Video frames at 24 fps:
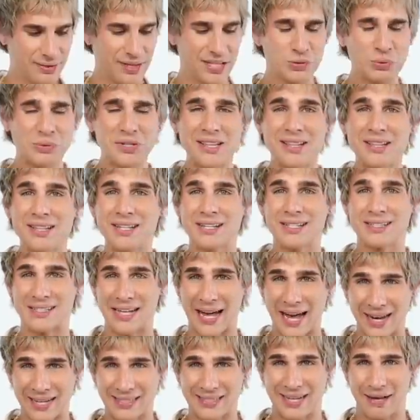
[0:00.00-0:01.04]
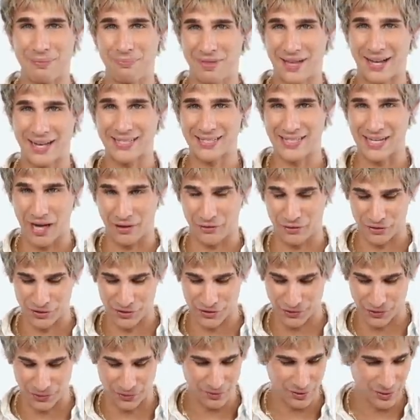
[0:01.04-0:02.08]
This one did the exact same thing as the other
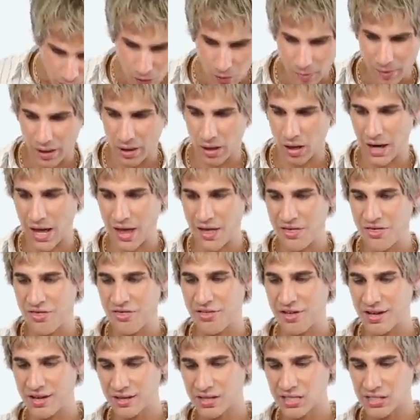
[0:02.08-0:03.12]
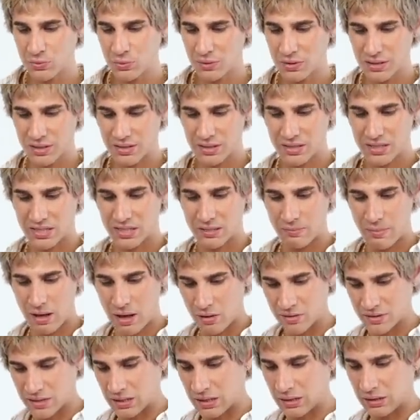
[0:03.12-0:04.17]
two. Oh my God, I think this one
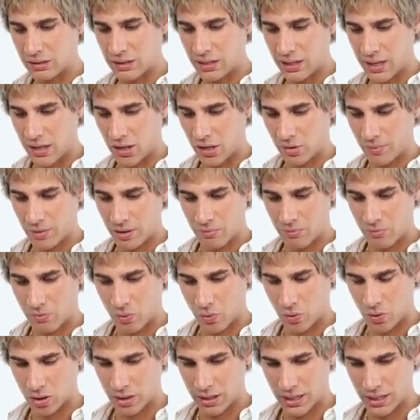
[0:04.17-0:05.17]
smells a little bit more